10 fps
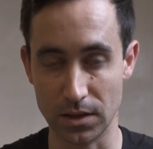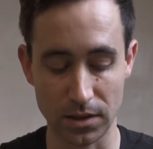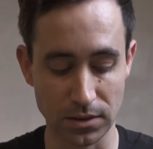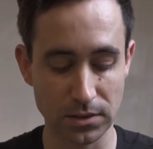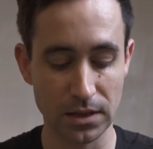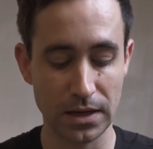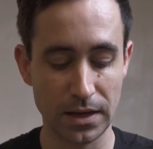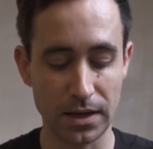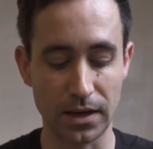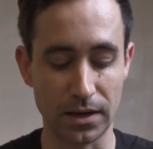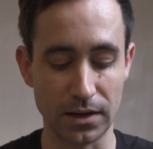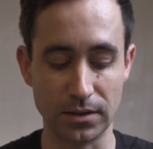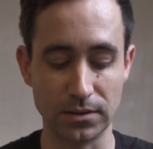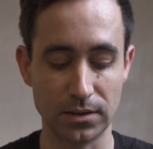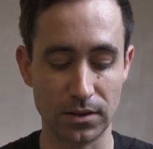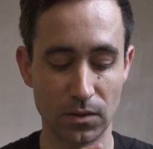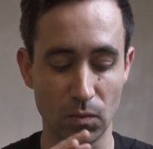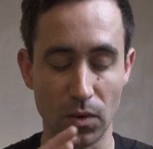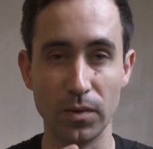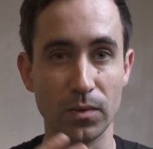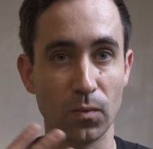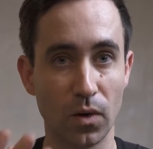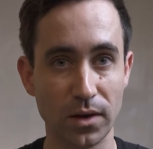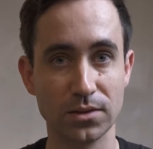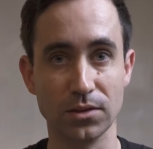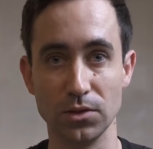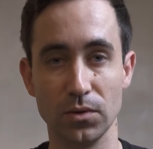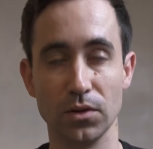case. And what we want to do